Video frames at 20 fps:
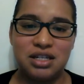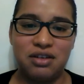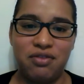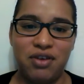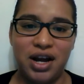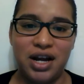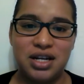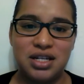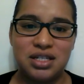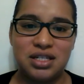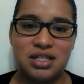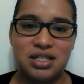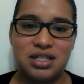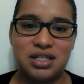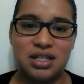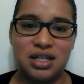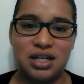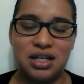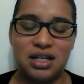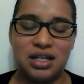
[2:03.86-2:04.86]

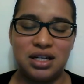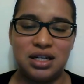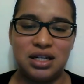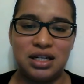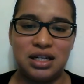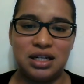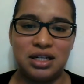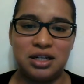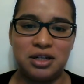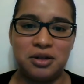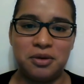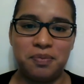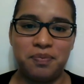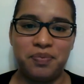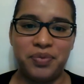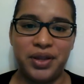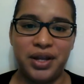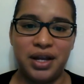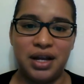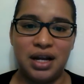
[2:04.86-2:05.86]
device, um,
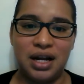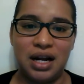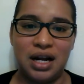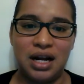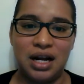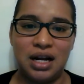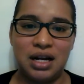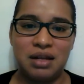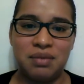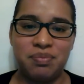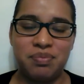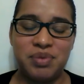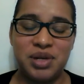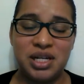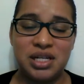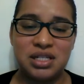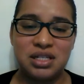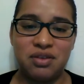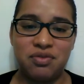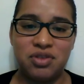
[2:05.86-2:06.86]

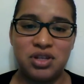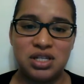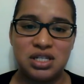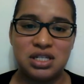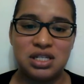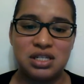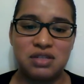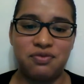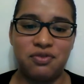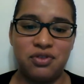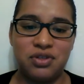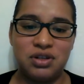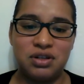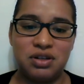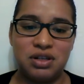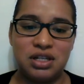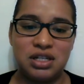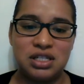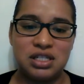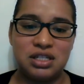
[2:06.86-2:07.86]
because of
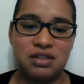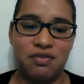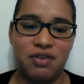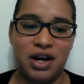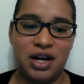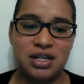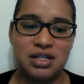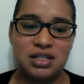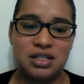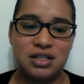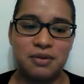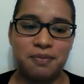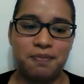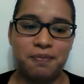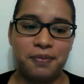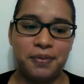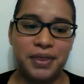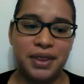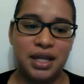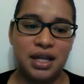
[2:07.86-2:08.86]
this device.
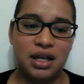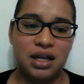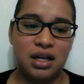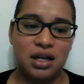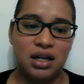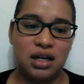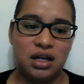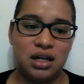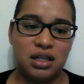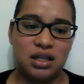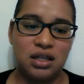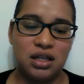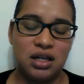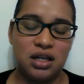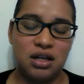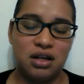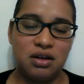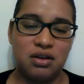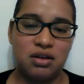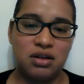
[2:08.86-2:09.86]

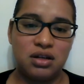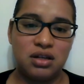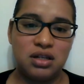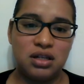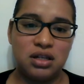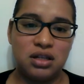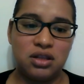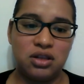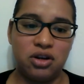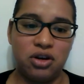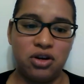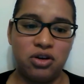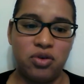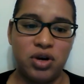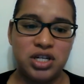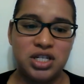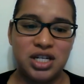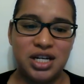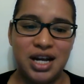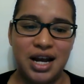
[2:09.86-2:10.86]
The third
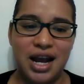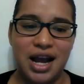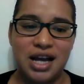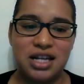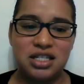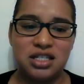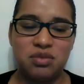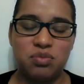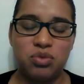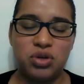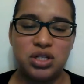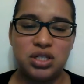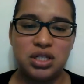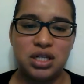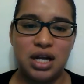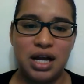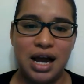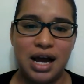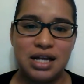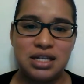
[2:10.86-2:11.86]
question I asked him was,
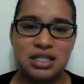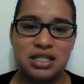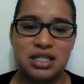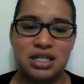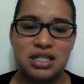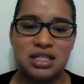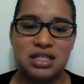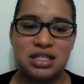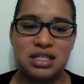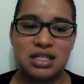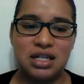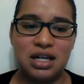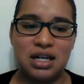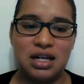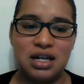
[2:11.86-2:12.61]
has this